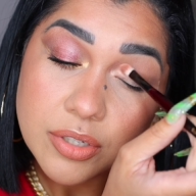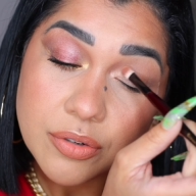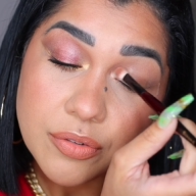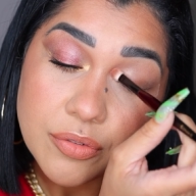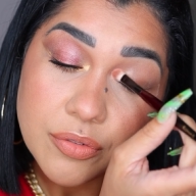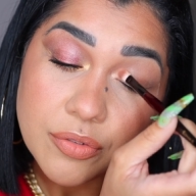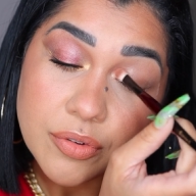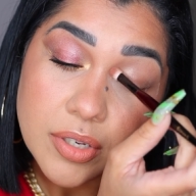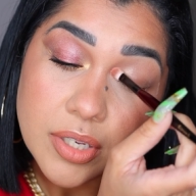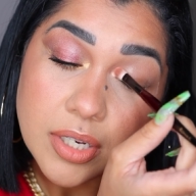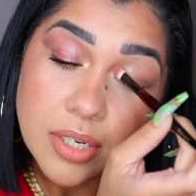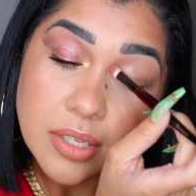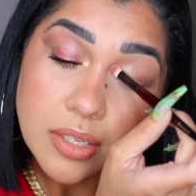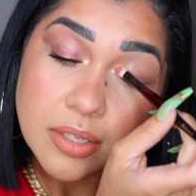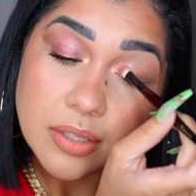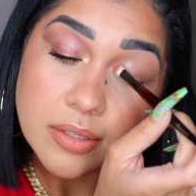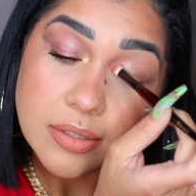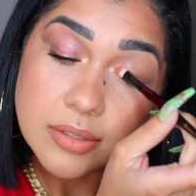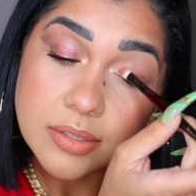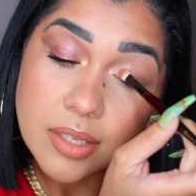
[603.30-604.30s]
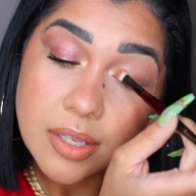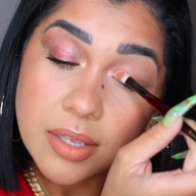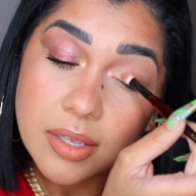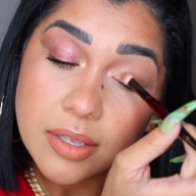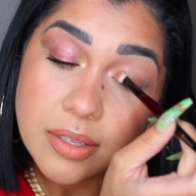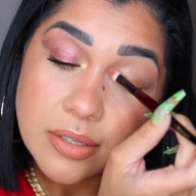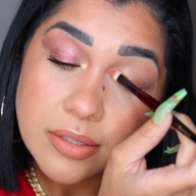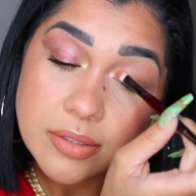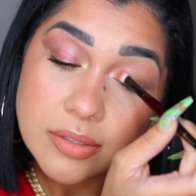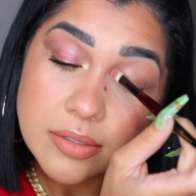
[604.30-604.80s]
They're really
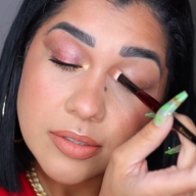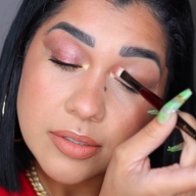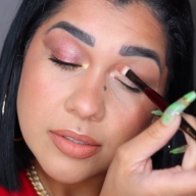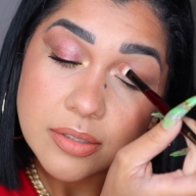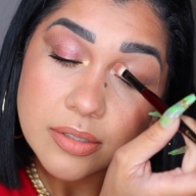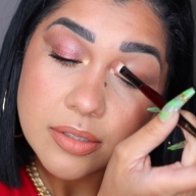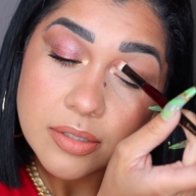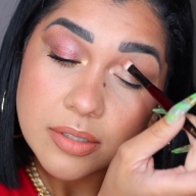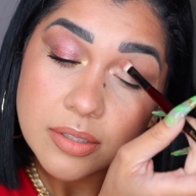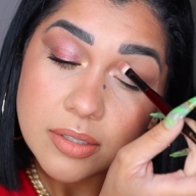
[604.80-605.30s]
intense.